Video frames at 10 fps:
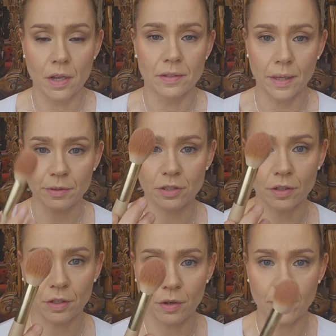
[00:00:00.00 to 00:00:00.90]
So I'm just
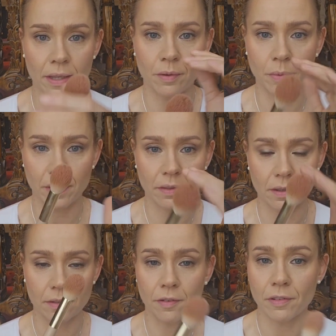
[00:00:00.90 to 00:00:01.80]
gonna go in with
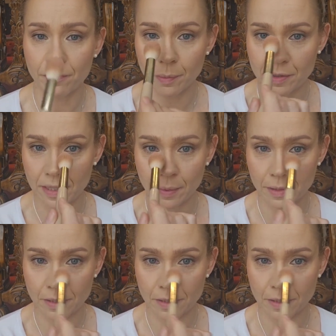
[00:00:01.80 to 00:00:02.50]
a fluffy brush and I